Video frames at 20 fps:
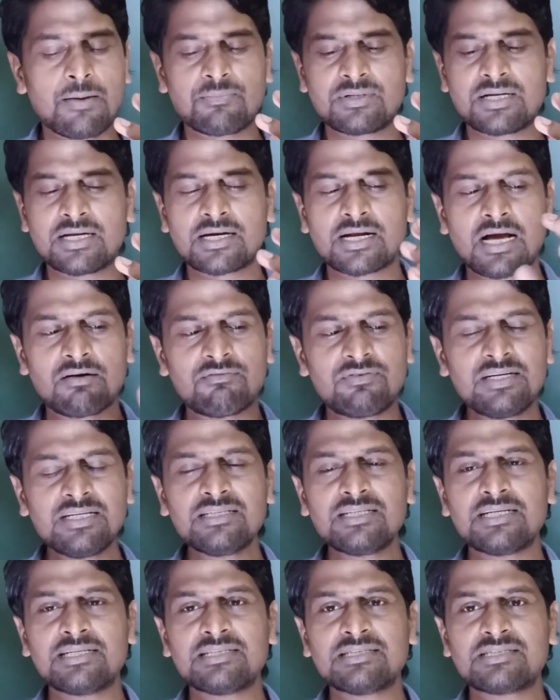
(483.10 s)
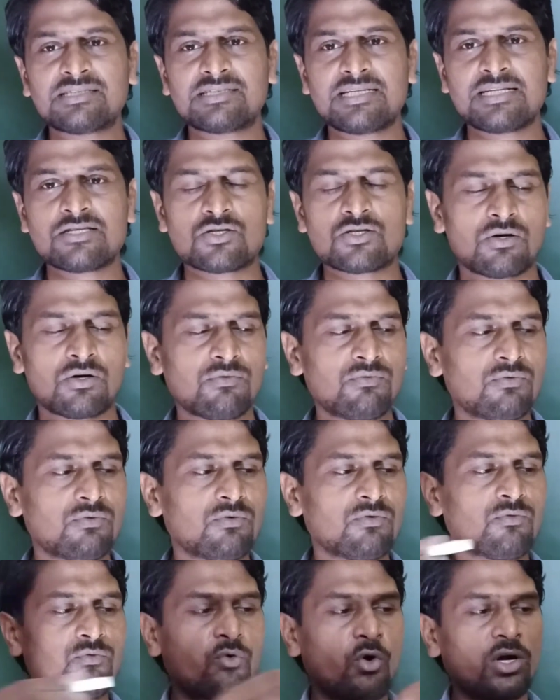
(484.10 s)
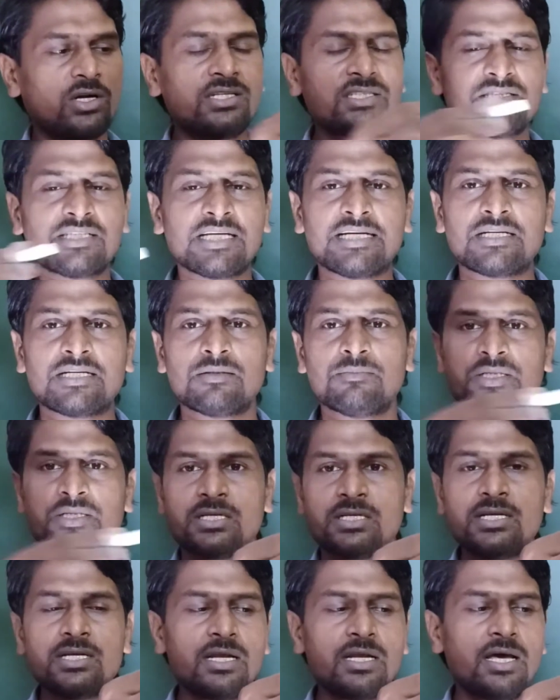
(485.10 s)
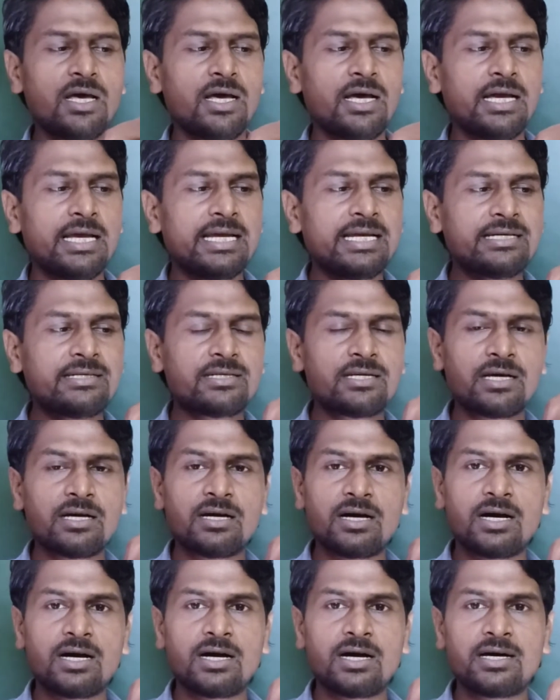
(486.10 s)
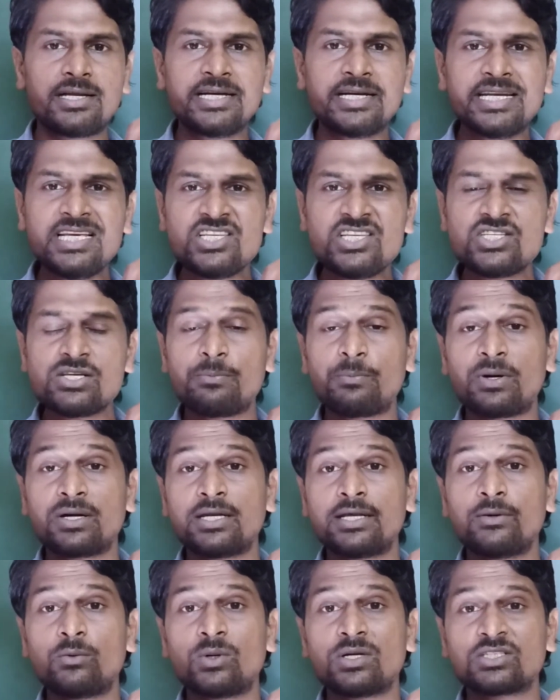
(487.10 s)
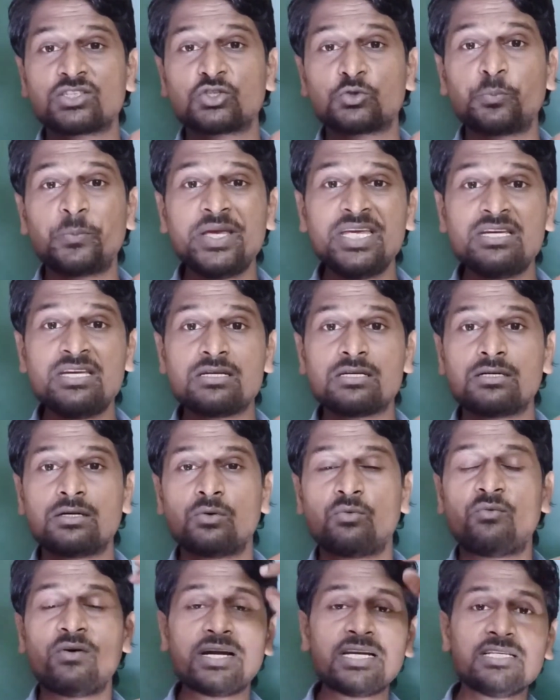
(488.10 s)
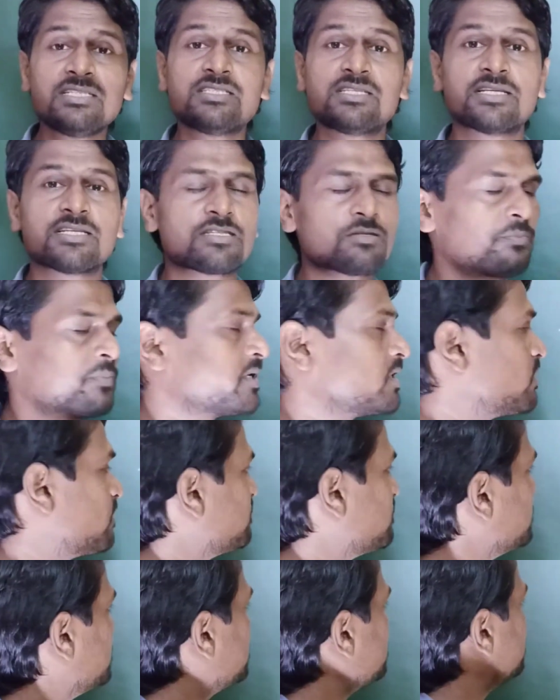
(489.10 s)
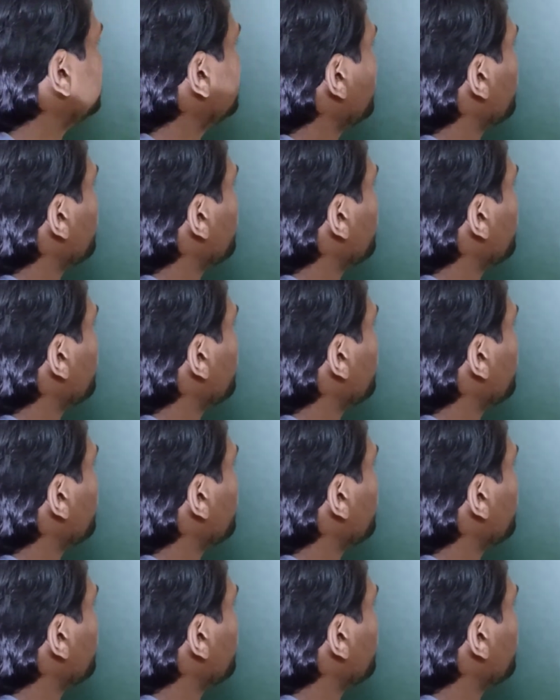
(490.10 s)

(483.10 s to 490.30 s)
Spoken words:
covering the distance of 40 centimeter, it reach a particular speed. What is the speed of this?